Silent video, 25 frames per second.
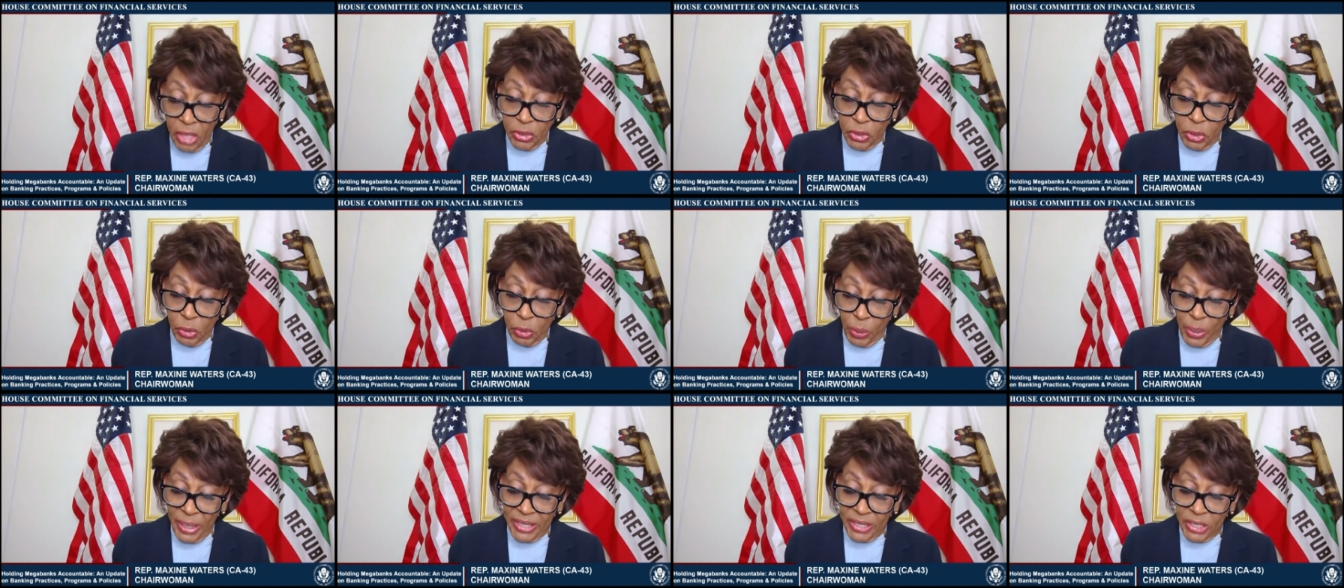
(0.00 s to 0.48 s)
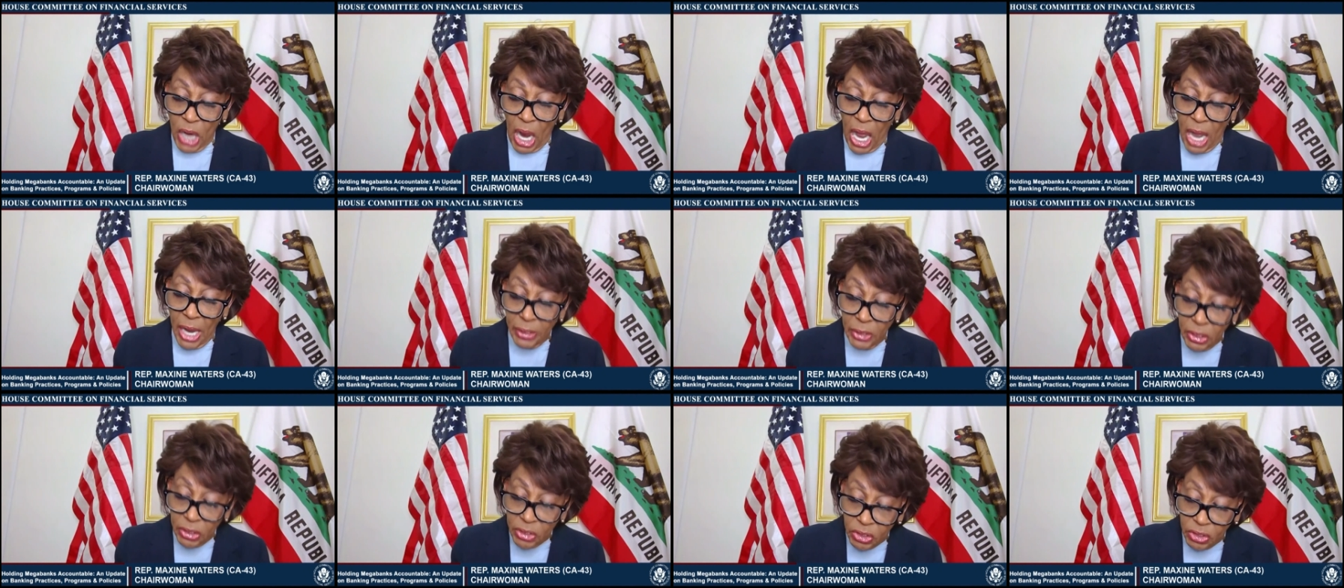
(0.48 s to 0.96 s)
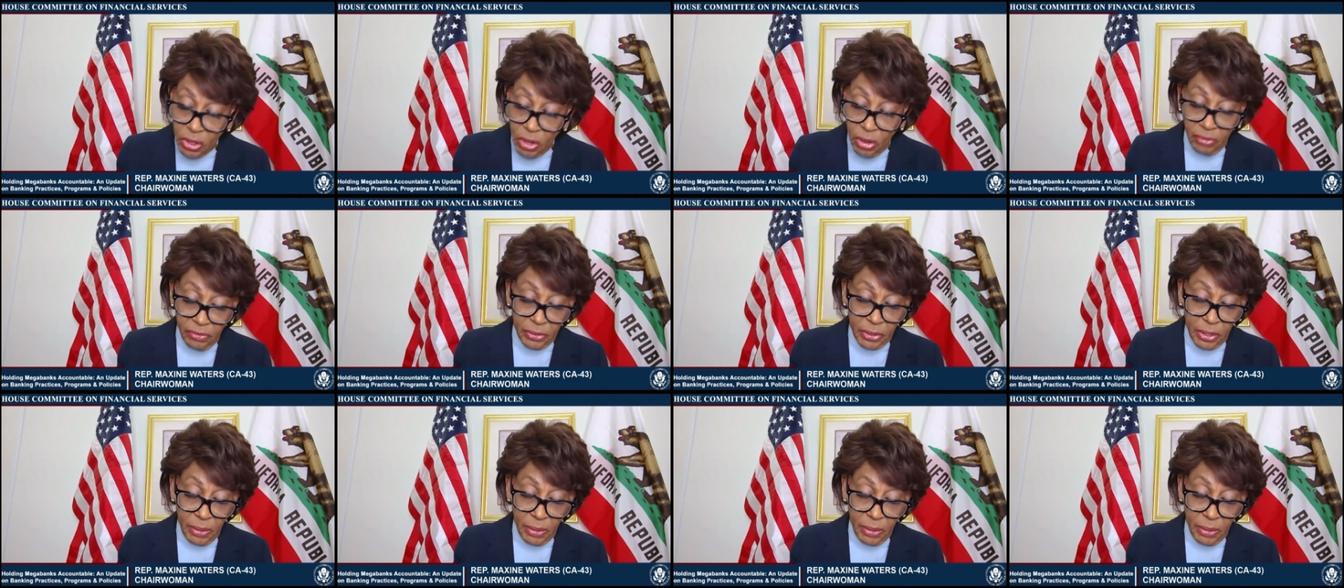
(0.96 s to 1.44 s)
to reach
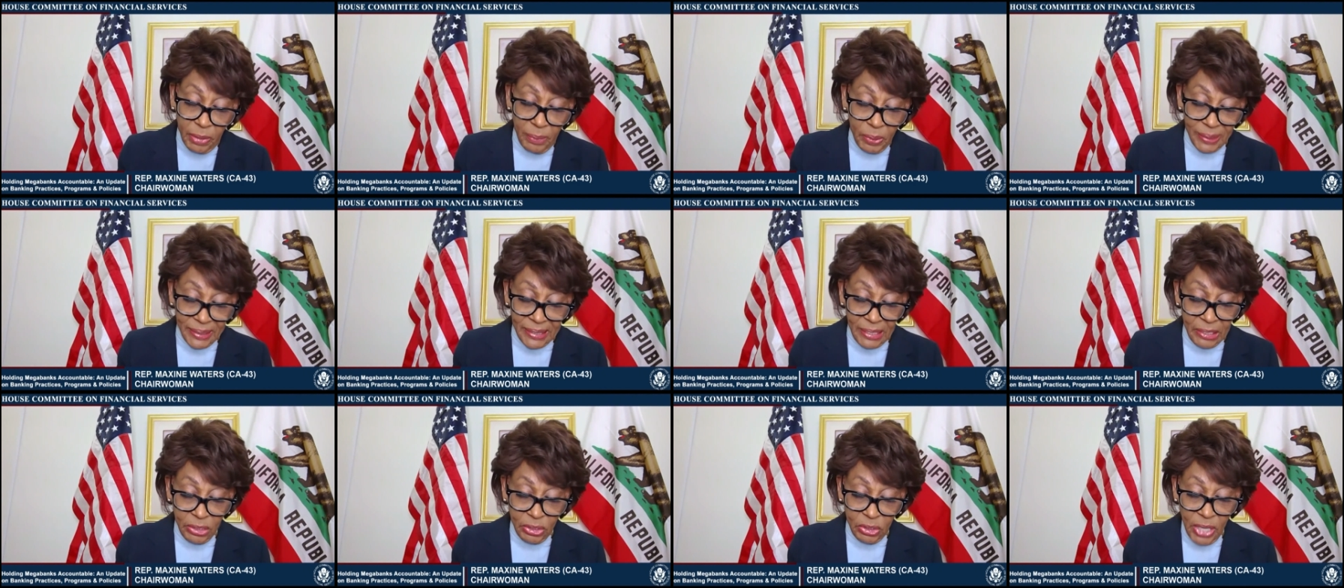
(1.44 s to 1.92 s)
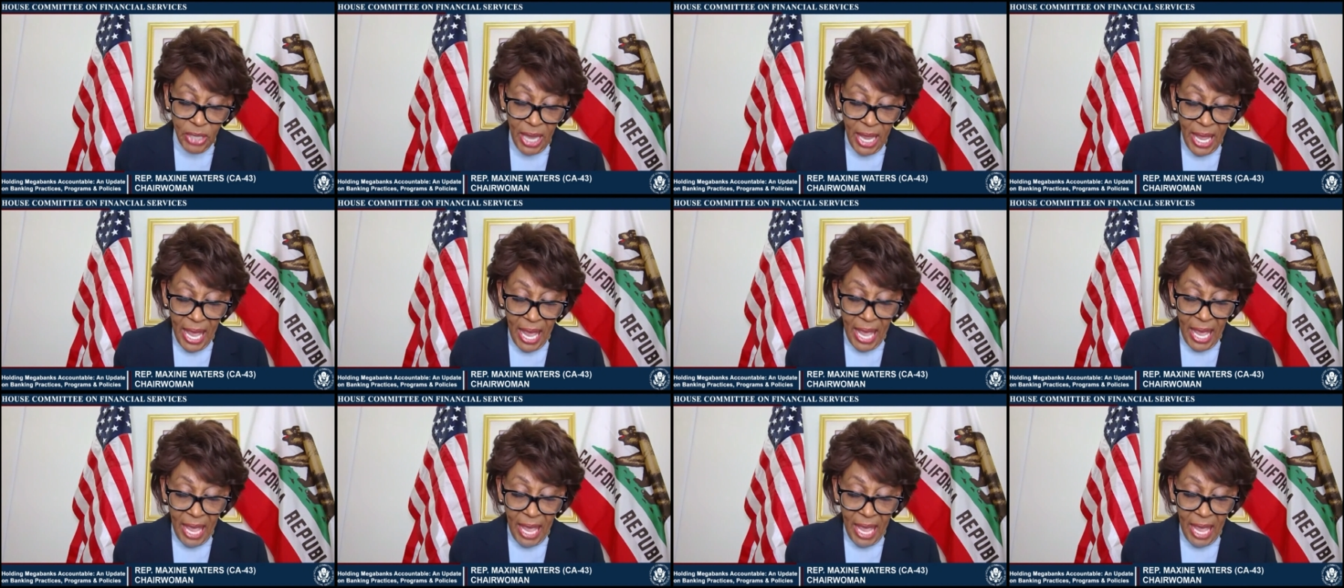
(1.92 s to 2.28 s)
underserved communities